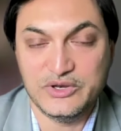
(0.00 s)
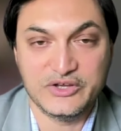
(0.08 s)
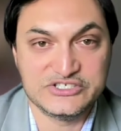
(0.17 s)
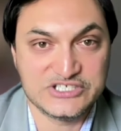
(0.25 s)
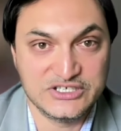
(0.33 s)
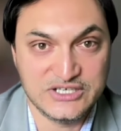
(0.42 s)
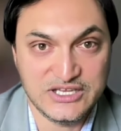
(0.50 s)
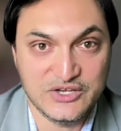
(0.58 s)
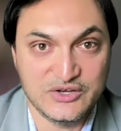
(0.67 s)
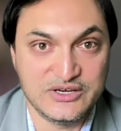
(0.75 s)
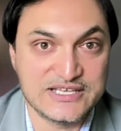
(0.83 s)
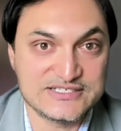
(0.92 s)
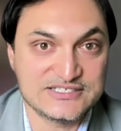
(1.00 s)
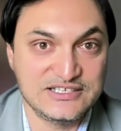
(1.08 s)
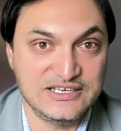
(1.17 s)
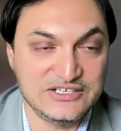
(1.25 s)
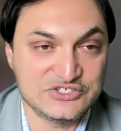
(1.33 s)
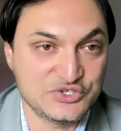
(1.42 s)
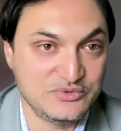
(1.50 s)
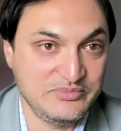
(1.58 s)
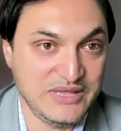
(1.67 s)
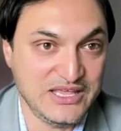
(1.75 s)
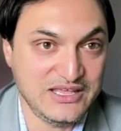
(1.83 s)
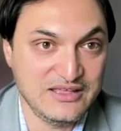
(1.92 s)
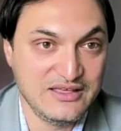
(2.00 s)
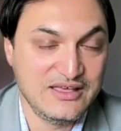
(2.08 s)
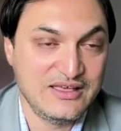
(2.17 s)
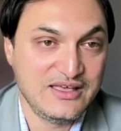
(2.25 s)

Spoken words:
your journey, your destiny should be